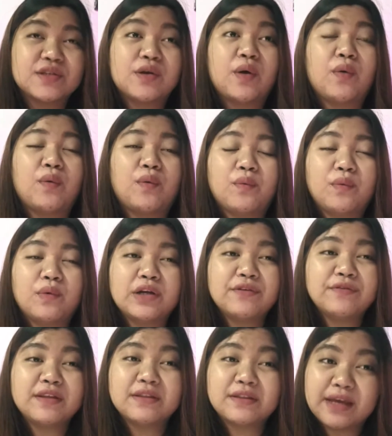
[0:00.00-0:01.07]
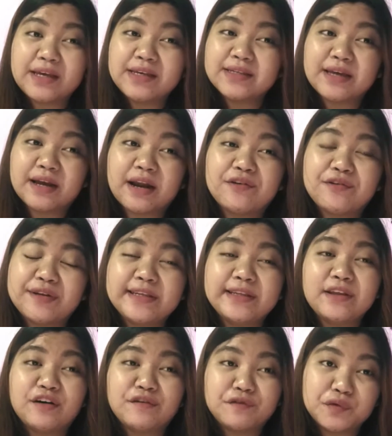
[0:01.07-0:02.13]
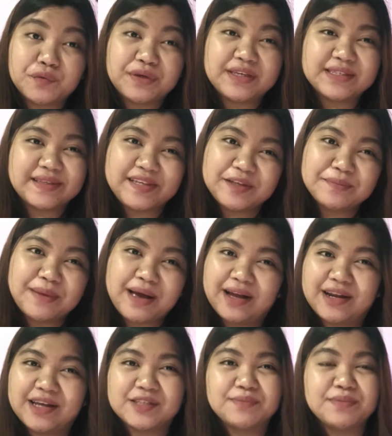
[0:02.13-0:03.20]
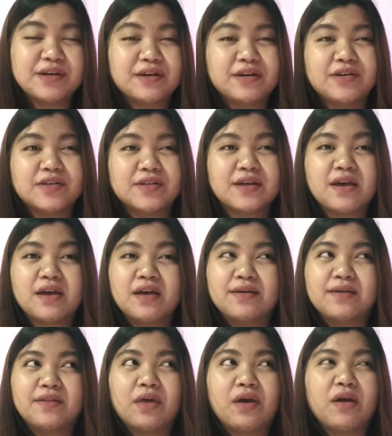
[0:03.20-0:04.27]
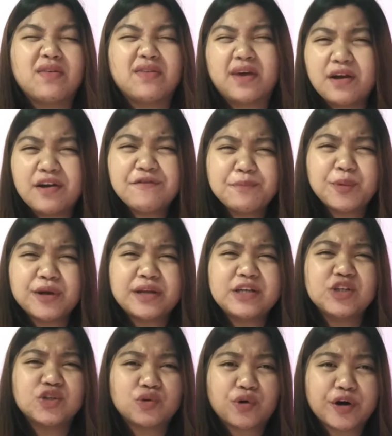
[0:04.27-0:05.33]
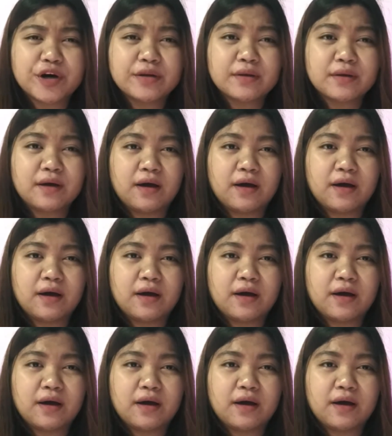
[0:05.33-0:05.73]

So one of the things that I really love doing is lead magnets, because they are pretty short.